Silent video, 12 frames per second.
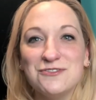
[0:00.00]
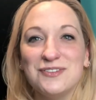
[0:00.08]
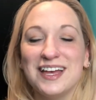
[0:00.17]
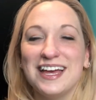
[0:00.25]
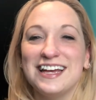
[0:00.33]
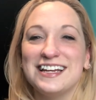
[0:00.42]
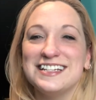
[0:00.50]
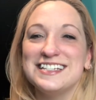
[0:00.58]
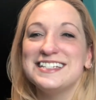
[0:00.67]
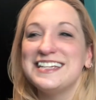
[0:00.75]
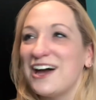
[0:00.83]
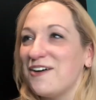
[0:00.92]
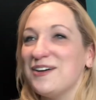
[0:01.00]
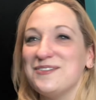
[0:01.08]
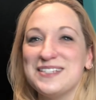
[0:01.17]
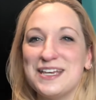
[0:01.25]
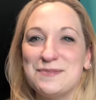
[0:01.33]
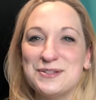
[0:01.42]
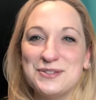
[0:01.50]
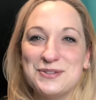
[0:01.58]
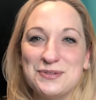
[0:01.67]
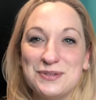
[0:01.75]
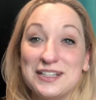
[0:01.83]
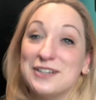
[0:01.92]
And now I was able
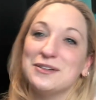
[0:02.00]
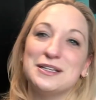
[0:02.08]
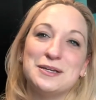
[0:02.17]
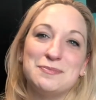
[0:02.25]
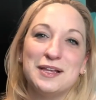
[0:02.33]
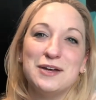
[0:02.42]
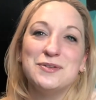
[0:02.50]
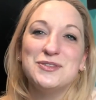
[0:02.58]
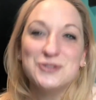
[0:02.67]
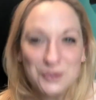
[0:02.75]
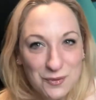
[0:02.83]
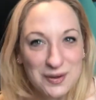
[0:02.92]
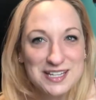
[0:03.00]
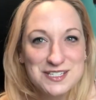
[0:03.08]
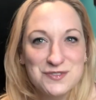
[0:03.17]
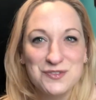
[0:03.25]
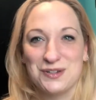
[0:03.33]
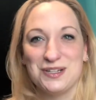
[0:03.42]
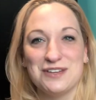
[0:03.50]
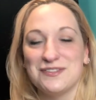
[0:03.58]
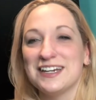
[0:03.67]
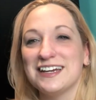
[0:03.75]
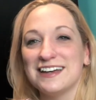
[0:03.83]
to literally play with toys for a living.